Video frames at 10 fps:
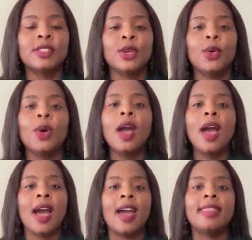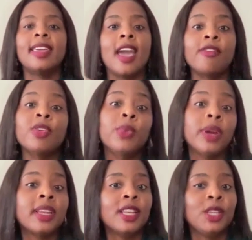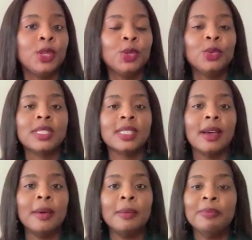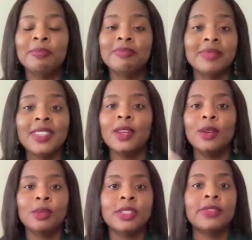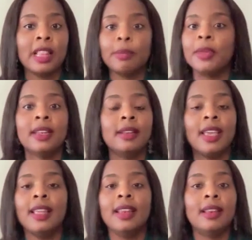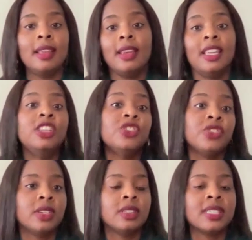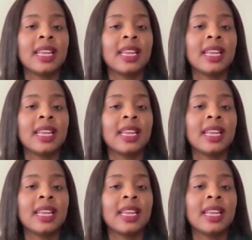So I think everyone can use some development in each field.